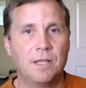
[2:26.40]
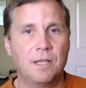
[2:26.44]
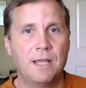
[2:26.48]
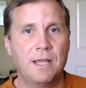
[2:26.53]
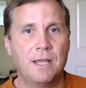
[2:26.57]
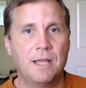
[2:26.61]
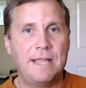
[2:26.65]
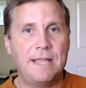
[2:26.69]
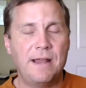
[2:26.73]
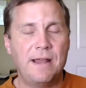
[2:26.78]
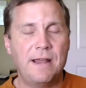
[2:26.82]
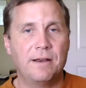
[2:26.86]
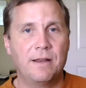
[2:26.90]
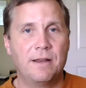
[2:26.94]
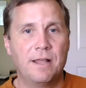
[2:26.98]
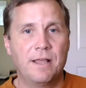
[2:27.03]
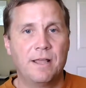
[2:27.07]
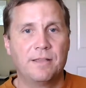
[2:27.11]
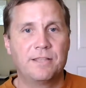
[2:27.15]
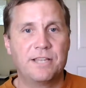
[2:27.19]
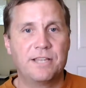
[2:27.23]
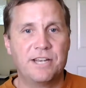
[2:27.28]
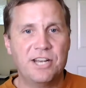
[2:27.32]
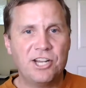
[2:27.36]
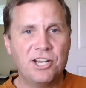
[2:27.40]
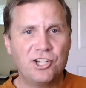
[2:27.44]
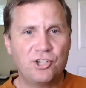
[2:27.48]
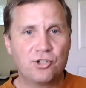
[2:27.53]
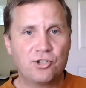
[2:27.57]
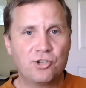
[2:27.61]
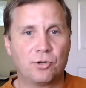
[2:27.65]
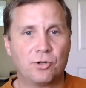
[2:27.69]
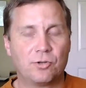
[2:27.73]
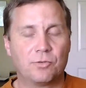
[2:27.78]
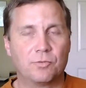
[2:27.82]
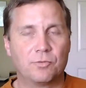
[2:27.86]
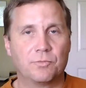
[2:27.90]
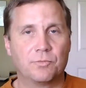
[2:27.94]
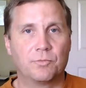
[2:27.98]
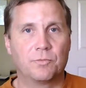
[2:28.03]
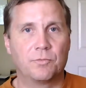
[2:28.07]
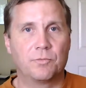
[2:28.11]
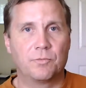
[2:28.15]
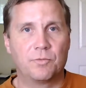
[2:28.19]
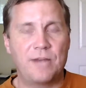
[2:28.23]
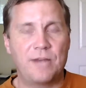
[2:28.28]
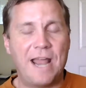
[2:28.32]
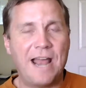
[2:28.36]
Yeah, the initial
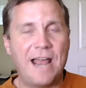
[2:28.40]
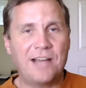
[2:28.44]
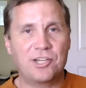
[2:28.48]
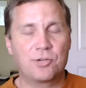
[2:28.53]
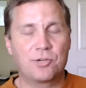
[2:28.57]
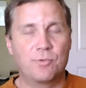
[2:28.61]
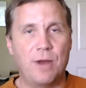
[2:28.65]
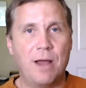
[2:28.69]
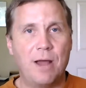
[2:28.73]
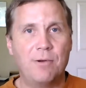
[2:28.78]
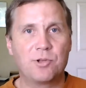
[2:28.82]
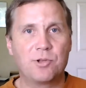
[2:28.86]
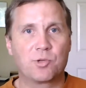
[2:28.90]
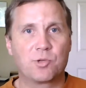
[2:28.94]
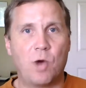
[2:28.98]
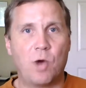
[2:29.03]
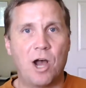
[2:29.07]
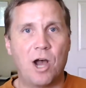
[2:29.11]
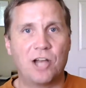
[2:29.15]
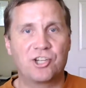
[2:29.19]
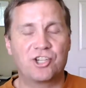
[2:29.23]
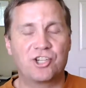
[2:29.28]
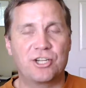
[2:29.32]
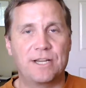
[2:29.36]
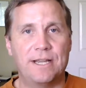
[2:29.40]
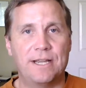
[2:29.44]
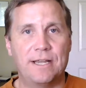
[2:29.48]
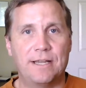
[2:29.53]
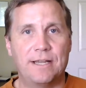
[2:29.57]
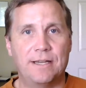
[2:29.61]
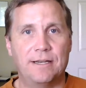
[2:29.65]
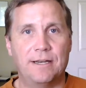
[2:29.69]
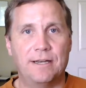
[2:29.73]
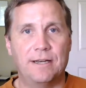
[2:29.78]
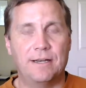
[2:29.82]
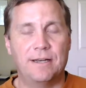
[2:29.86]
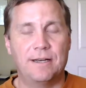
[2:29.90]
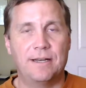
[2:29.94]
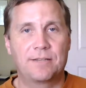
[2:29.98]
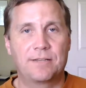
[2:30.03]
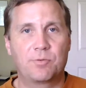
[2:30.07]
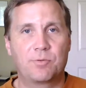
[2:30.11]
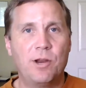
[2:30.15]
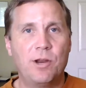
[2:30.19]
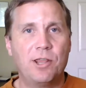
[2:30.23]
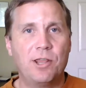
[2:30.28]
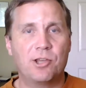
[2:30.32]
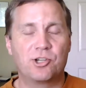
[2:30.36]
reaction when I was watching it,
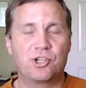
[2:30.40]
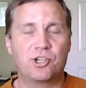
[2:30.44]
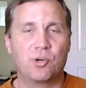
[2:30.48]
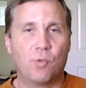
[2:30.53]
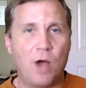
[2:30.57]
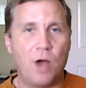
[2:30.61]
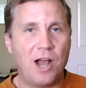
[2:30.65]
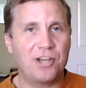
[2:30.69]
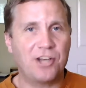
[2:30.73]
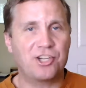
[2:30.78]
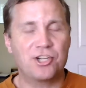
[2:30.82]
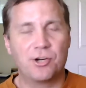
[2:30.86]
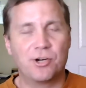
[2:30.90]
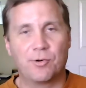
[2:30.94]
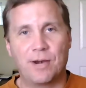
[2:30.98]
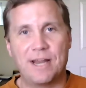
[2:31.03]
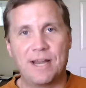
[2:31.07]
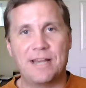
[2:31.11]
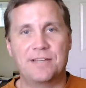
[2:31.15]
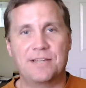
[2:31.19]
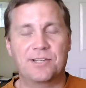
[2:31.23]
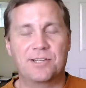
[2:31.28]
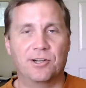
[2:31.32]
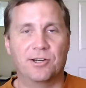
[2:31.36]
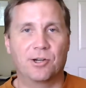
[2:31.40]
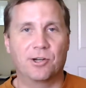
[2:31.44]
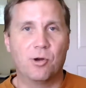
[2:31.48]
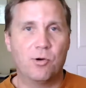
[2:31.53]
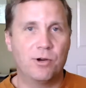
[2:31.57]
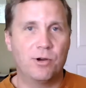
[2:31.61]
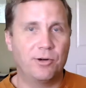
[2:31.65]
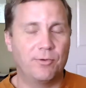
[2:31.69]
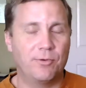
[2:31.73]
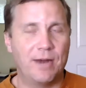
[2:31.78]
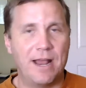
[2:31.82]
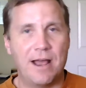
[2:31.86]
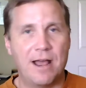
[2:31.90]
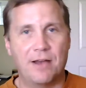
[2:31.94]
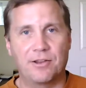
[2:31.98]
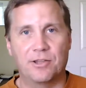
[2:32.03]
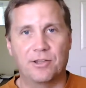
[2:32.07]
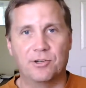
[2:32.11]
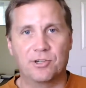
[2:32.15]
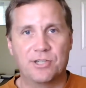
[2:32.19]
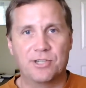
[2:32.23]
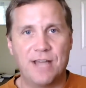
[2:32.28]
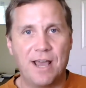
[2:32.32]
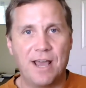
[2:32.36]
it's one of those, you're watching a race and they're going around
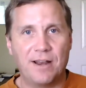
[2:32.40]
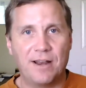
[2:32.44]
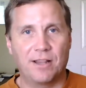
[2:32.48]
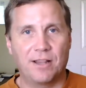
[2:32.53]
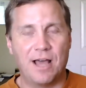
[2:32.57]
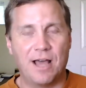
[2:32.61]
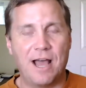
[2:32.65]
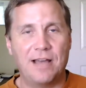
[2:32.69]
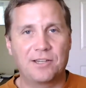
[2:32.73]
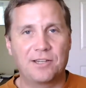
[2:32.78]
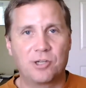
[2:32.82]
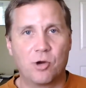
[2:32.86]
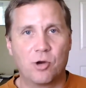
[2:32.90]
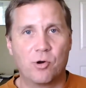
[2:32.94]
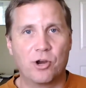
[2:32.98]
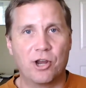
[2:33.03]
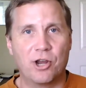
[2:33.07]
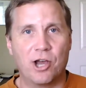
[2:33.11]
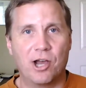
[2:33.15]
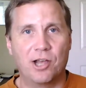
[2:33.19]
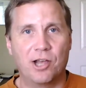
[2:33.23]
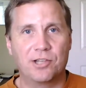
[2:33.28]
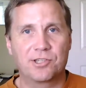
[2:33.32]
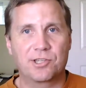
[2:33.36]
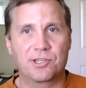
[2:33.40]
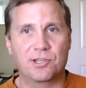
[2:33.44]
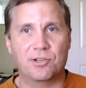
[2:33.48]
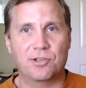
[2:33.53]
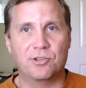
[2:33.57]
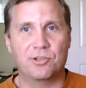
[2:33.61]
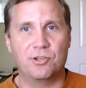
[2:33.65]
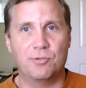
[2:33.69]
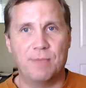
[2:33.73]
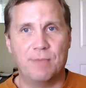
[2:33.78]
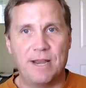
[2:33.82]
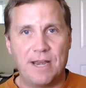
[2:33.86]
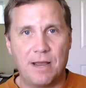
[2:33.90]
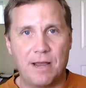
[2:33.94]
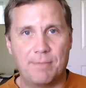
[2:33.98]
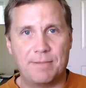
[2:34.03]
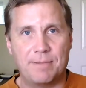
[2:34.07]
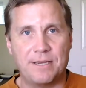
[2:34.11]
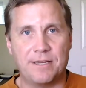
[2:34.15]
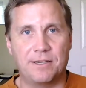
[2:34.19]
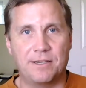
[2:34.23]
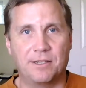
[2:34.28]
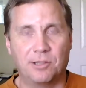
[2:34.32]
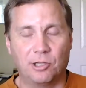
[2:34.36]
and there's not a lot going on, so you may not
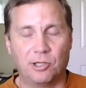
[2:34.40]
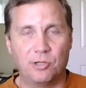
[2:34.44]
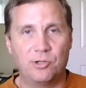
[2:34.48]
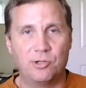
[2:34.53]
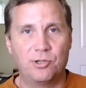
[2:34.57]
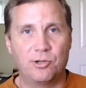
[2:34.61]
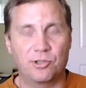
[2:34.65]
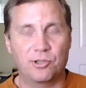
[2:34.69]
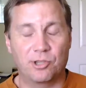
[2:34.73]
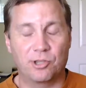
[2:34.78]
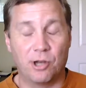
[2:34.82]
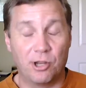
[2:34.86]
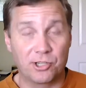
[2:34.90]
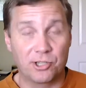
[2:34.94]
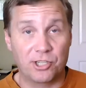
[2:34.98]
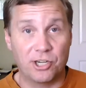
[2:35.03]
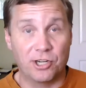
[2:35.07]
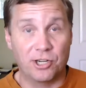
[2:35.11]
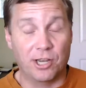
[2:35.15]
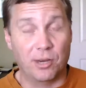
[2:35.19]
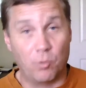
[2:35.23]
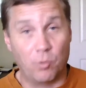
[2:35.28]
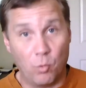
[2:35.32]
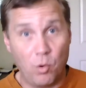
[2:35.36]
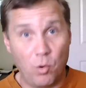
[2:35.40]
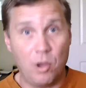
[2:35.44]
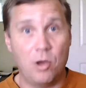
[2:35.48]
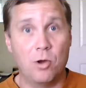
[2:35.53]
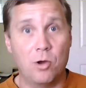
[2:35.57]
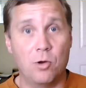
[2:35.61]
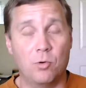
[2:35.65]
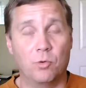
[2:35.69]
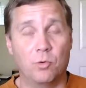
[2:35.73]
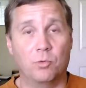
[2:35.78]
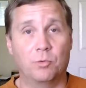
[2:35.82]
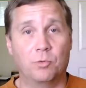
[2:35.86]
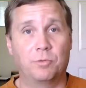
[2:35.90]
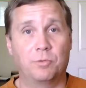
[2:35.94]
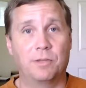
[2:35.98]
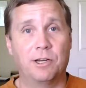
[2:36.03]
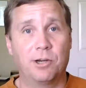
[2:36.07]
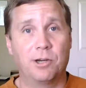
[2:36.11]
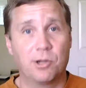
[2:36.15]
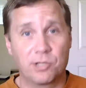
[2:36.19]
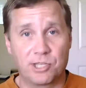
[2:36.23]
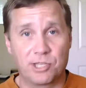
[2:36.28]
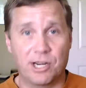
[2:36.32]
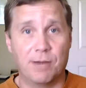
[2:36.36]
be glued to it. But all of a sudden, you're like, whoa,
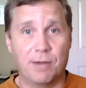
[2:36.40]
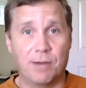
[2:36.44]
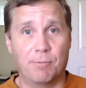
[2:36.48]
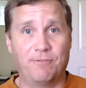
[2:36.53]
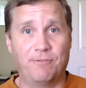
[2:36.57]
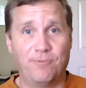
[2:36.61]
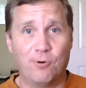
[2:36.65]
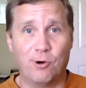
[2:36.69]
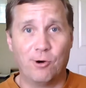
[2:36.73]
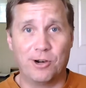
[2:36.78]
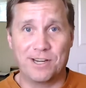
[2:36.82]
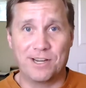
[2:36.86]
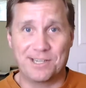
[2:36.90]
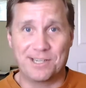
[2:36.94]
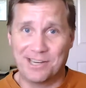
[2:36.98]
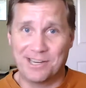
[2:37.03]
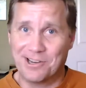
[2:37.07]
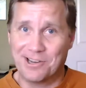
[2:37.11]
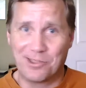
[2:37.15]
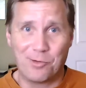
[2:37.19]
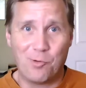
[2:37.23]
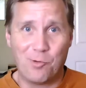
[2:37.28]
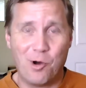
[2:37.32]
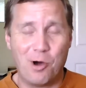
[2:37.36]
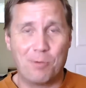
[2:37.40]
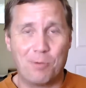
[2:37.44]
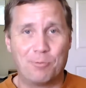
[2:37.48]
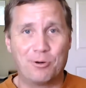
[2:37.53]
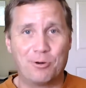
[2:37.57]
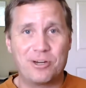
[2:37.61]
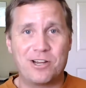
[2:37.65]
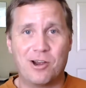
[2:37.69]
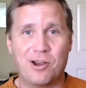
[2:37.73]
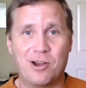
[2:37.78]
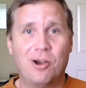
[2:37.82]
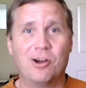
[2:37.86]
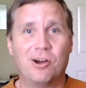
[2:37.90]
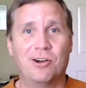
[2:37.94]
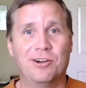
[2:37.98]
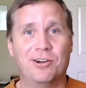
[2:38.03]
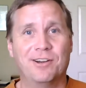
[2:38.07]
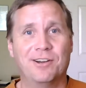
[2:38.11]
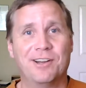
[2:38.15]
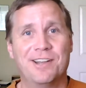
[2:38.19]
there goes the number 4, and he's into the wall pretty hard.